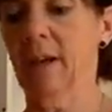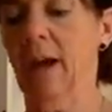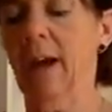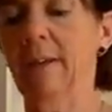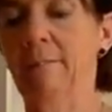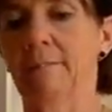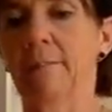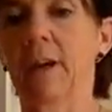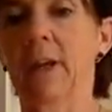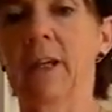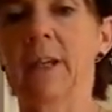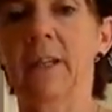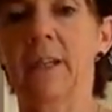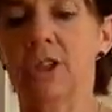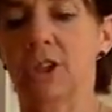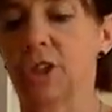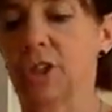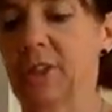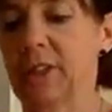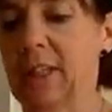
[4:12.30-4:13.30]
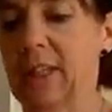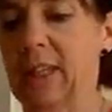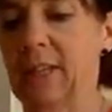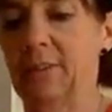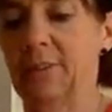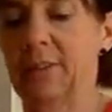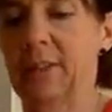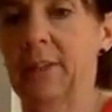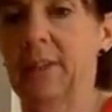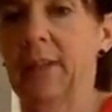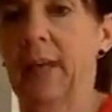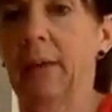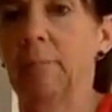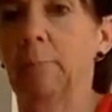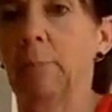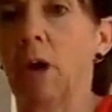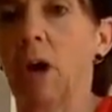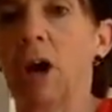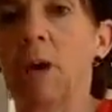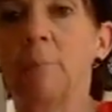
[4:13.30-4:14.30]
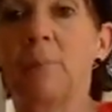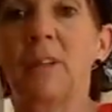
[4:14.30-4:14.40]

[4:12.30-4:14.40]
I find it just gives it that pop,